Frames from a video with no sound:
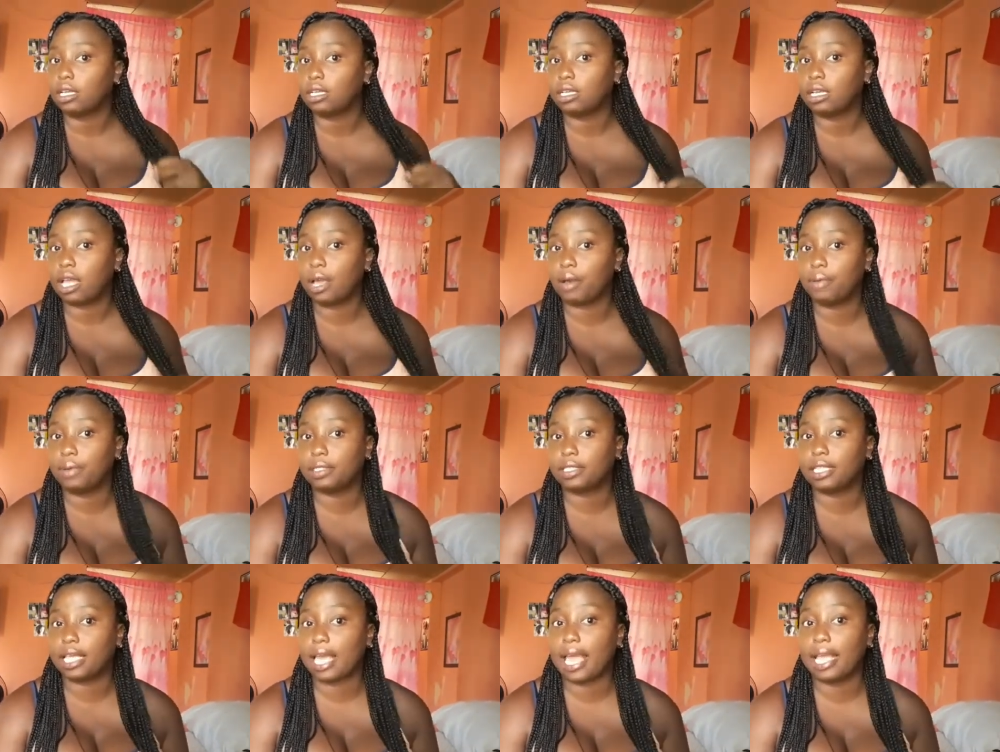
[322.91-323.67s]
That was
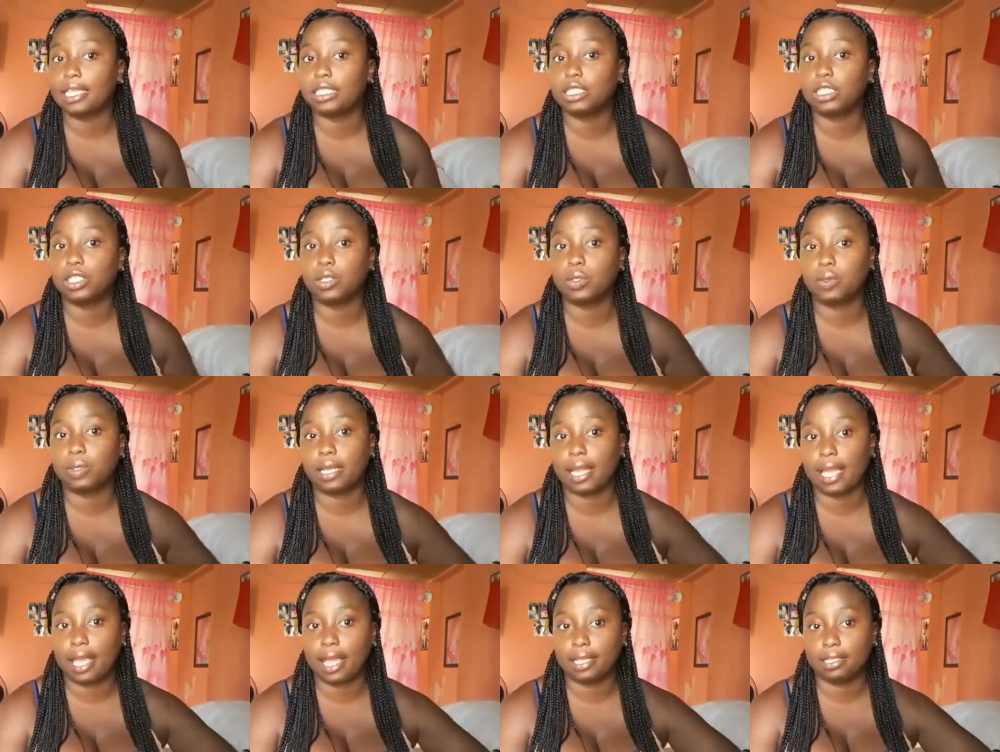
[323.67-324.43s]
the high school
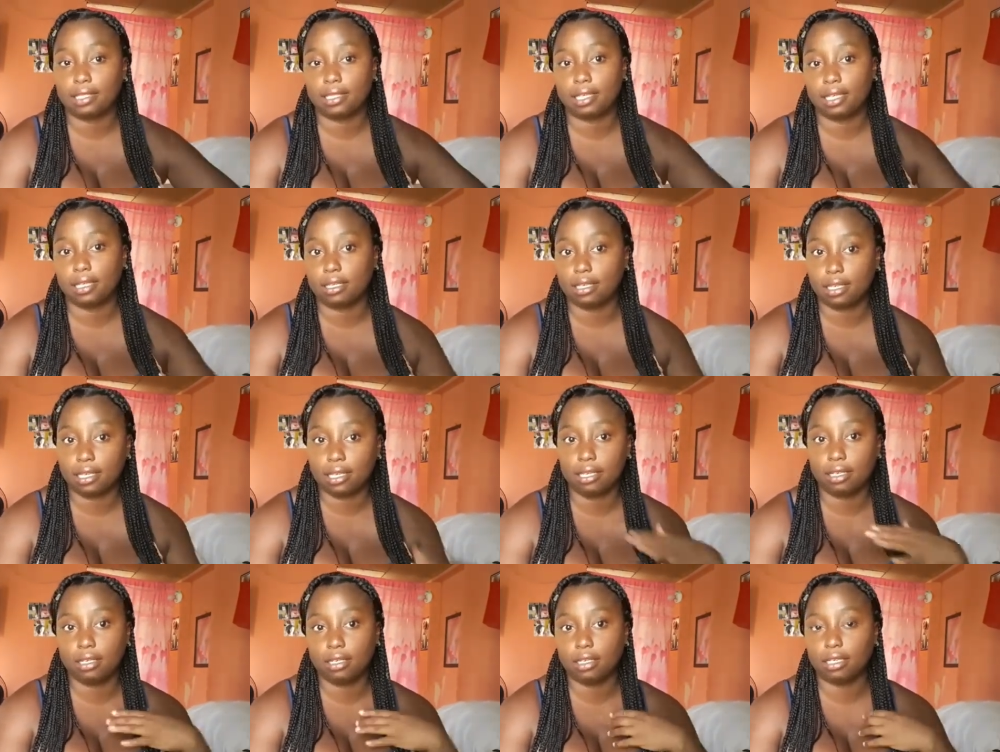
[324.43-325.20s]
I attended.
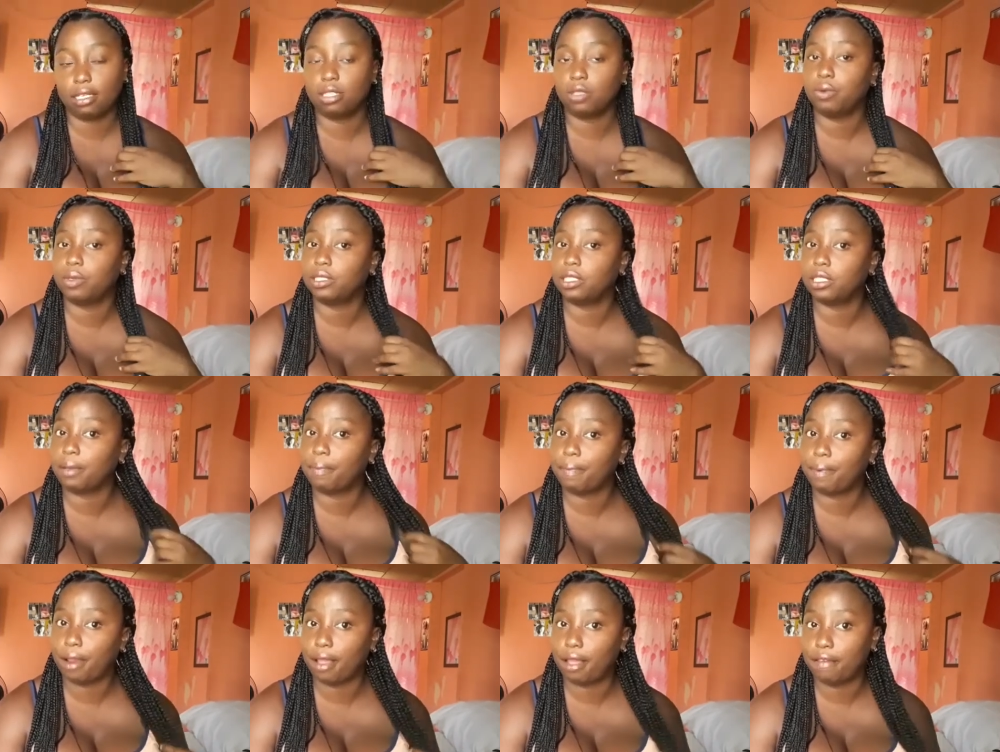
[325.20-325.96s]
It was a
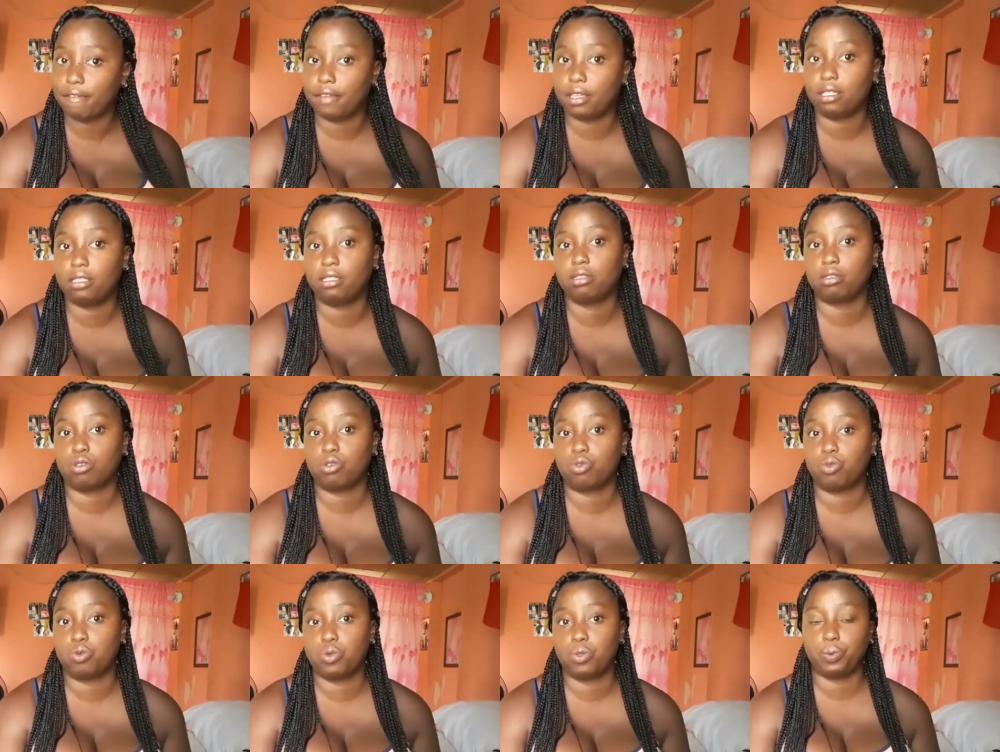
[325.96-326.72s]
private
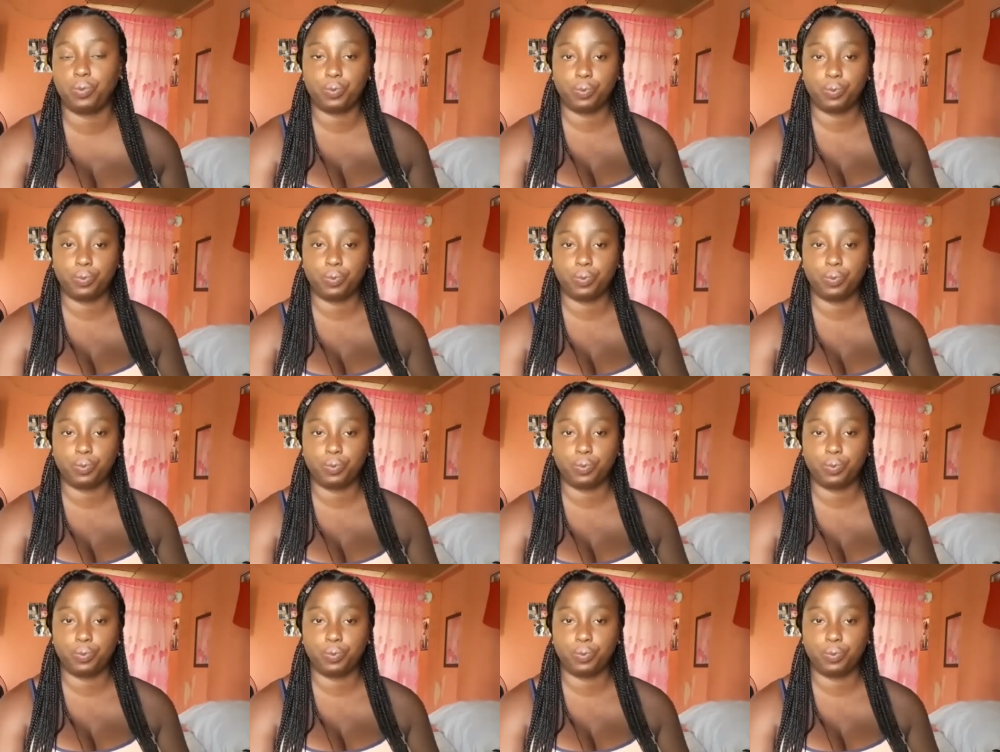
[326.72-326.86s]
school.